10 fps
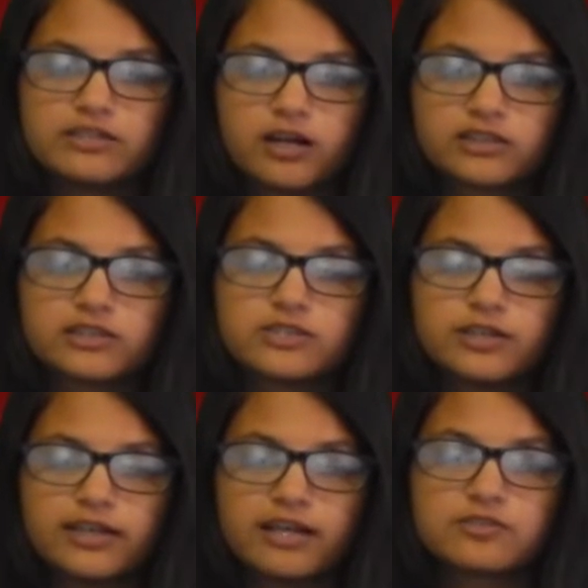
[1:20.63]
talked to
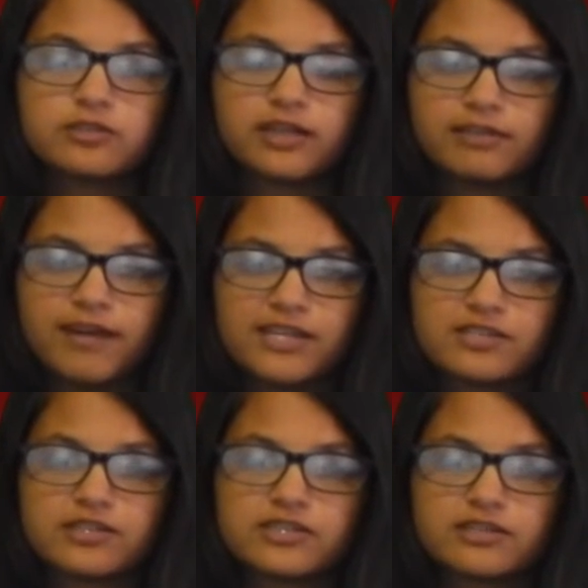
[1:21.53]
Student Council
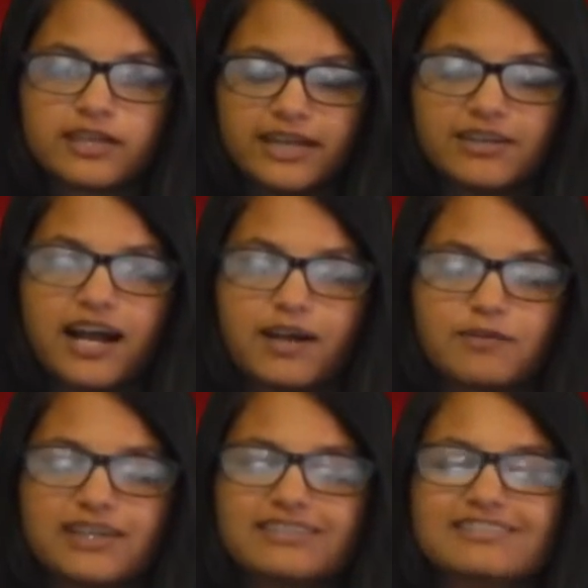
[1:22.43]
Advisors Gail
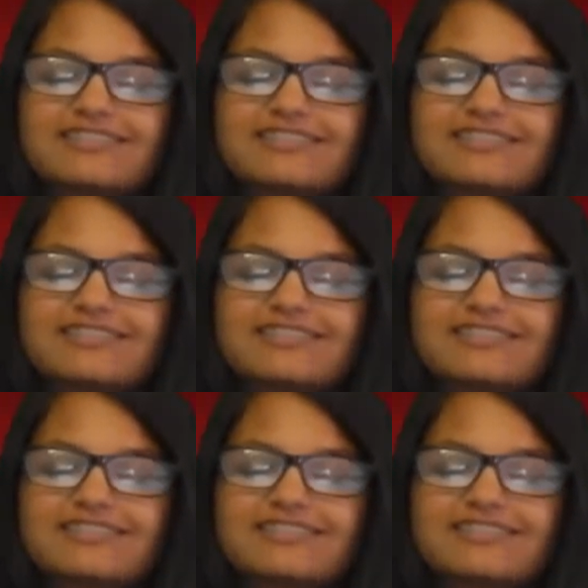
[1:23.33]
Caldwell.